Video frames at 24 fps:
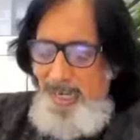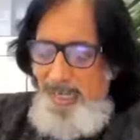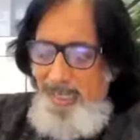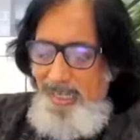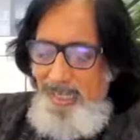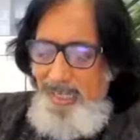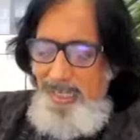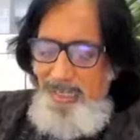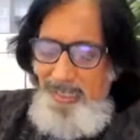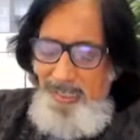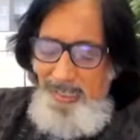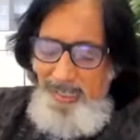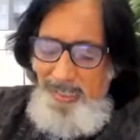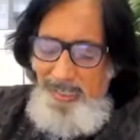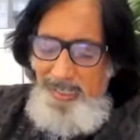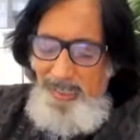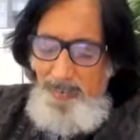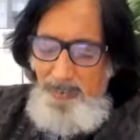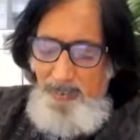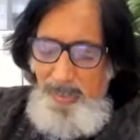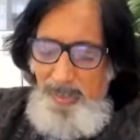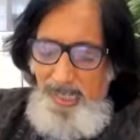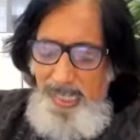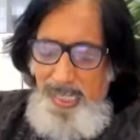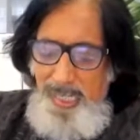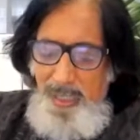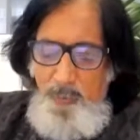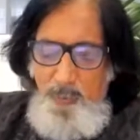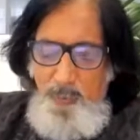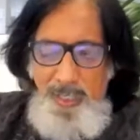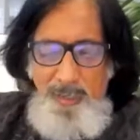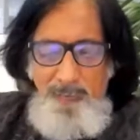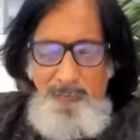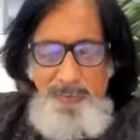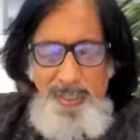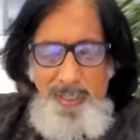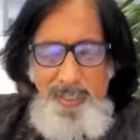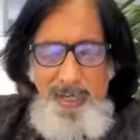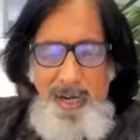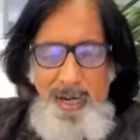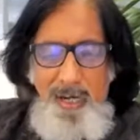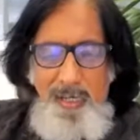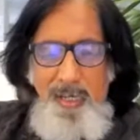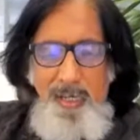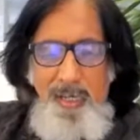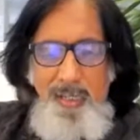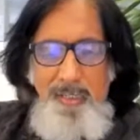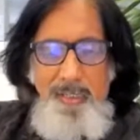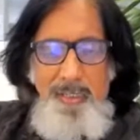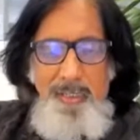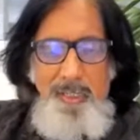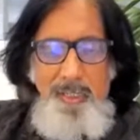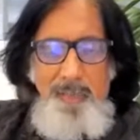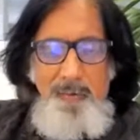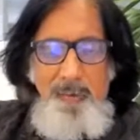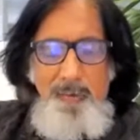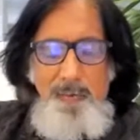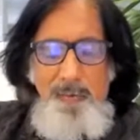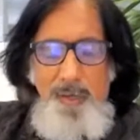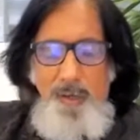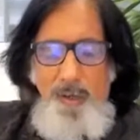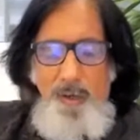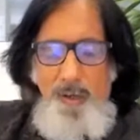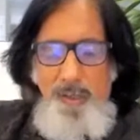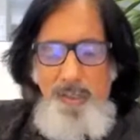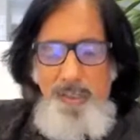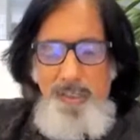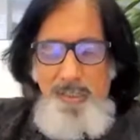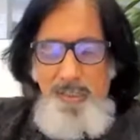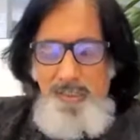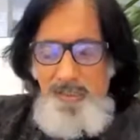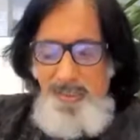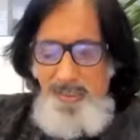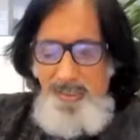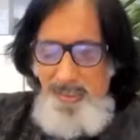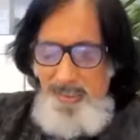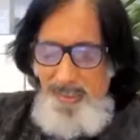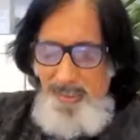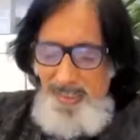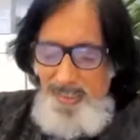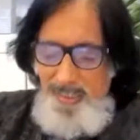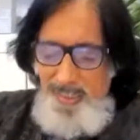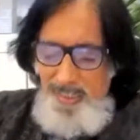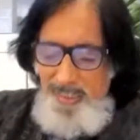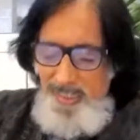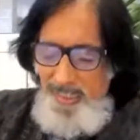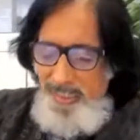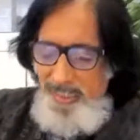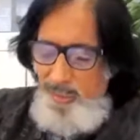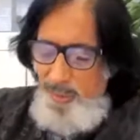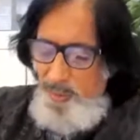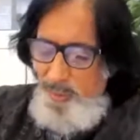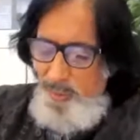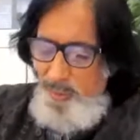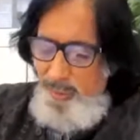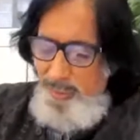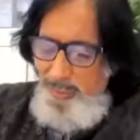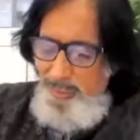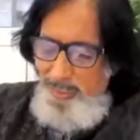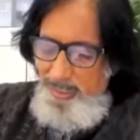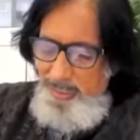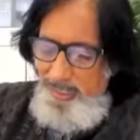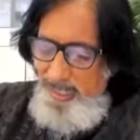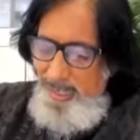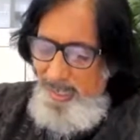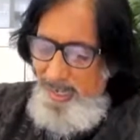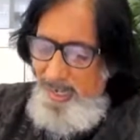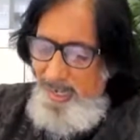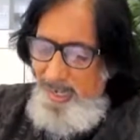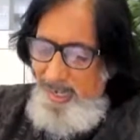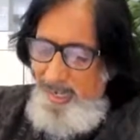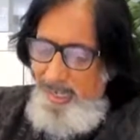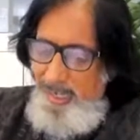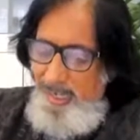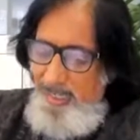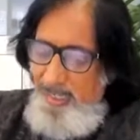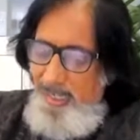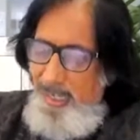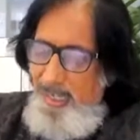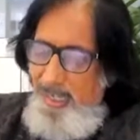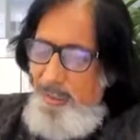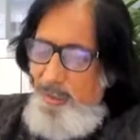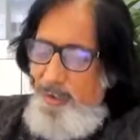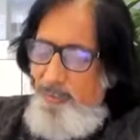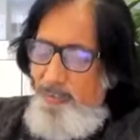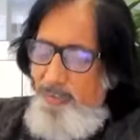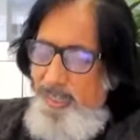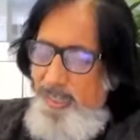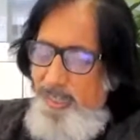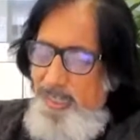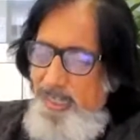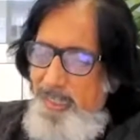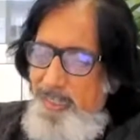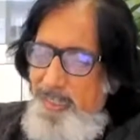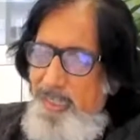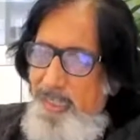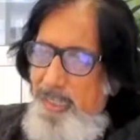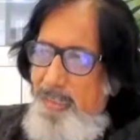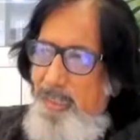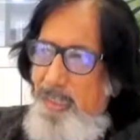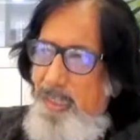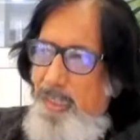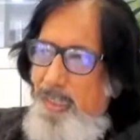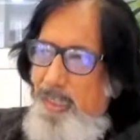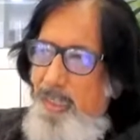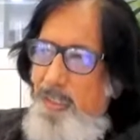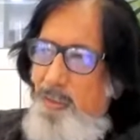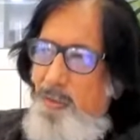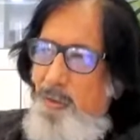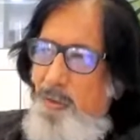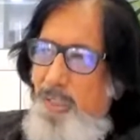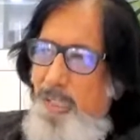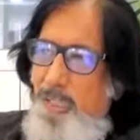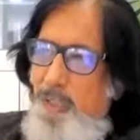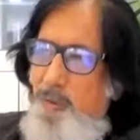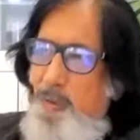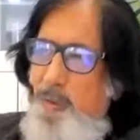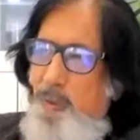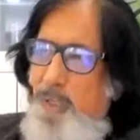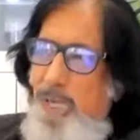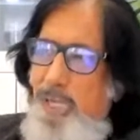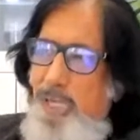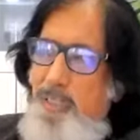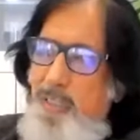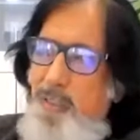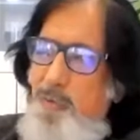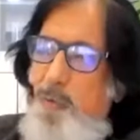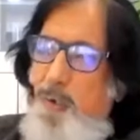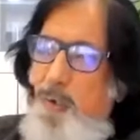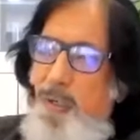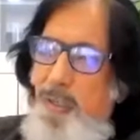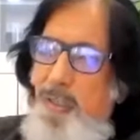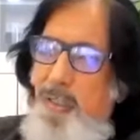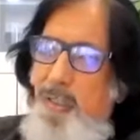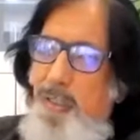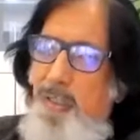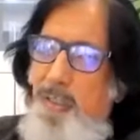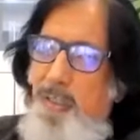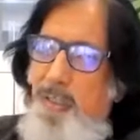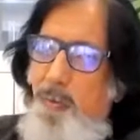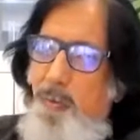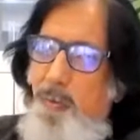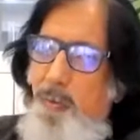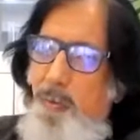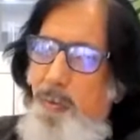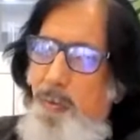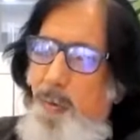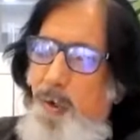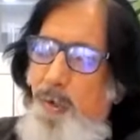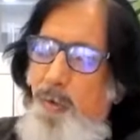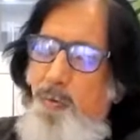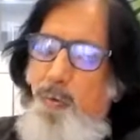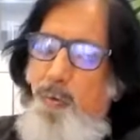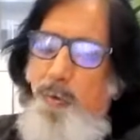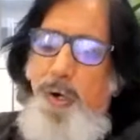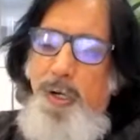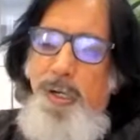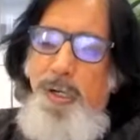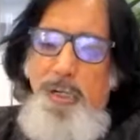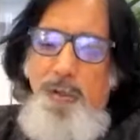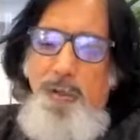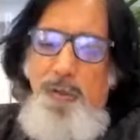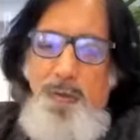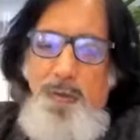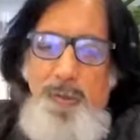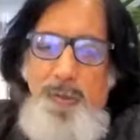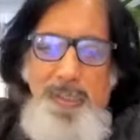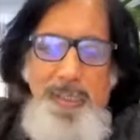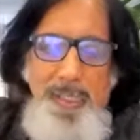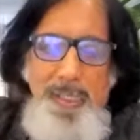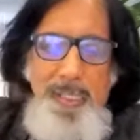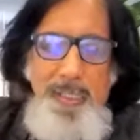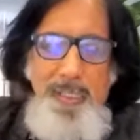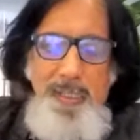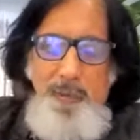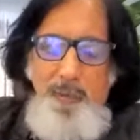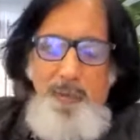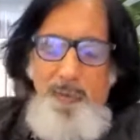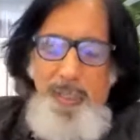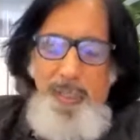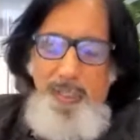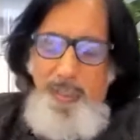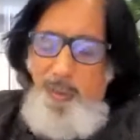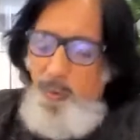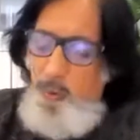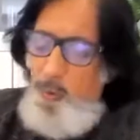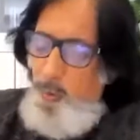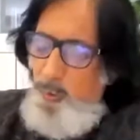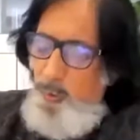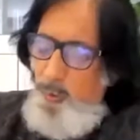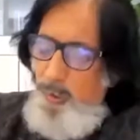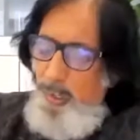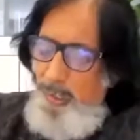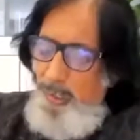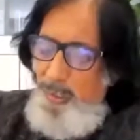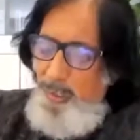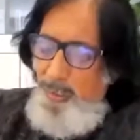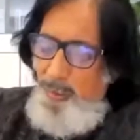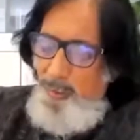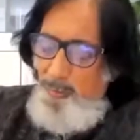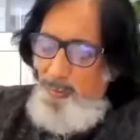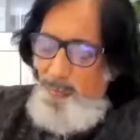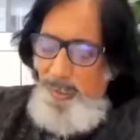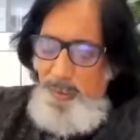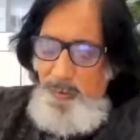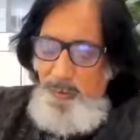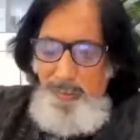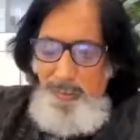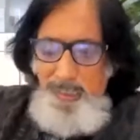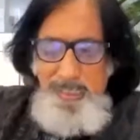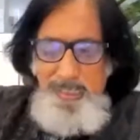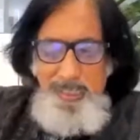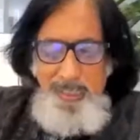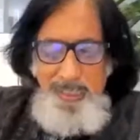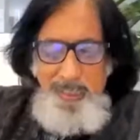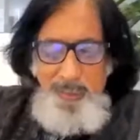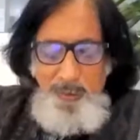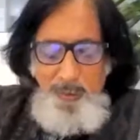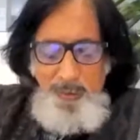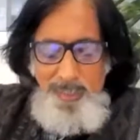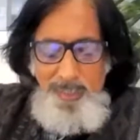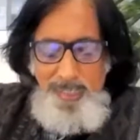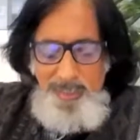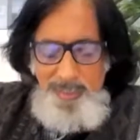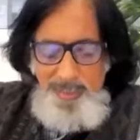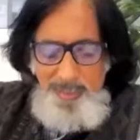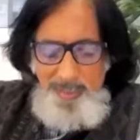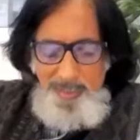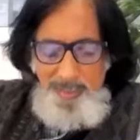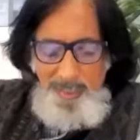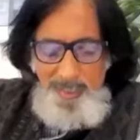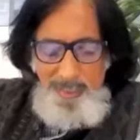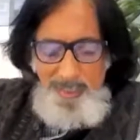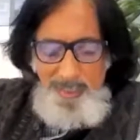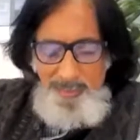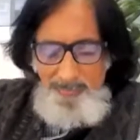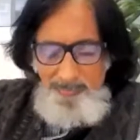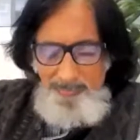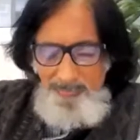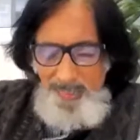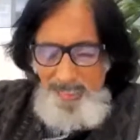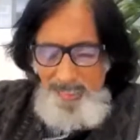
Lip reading: then he played one of the ragas, and we were all listening to it. And at the end of it, he said, can you guess what did you think when you listened to that raga?